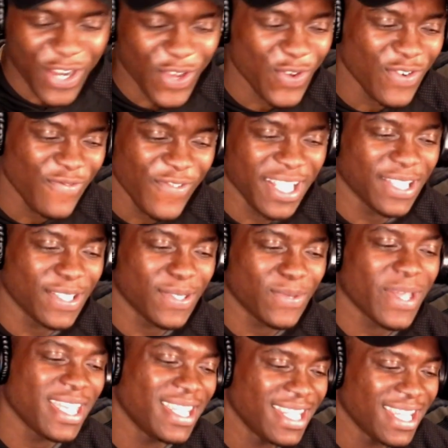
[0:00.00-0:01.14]
know the reasons
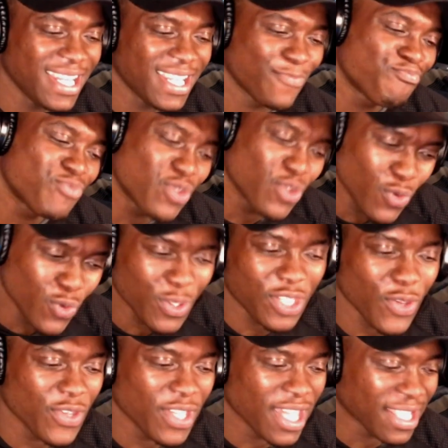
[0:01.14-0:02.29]
why he did it?
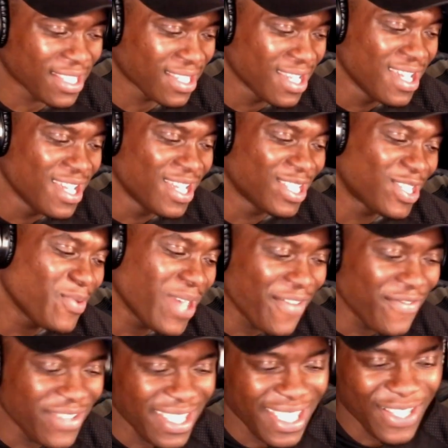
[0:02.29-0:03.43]
Also, yes. So we
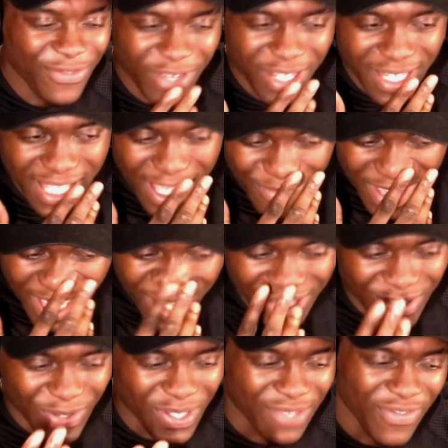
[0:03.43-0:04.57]
have these three Ninomiya
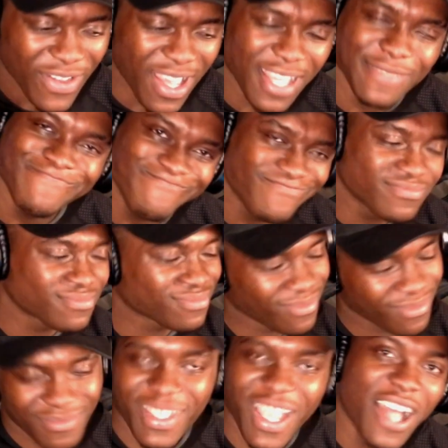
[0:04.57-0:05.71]
dudes that
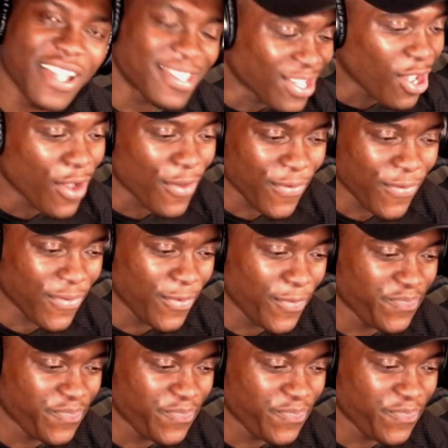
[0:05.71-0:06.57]
are tough.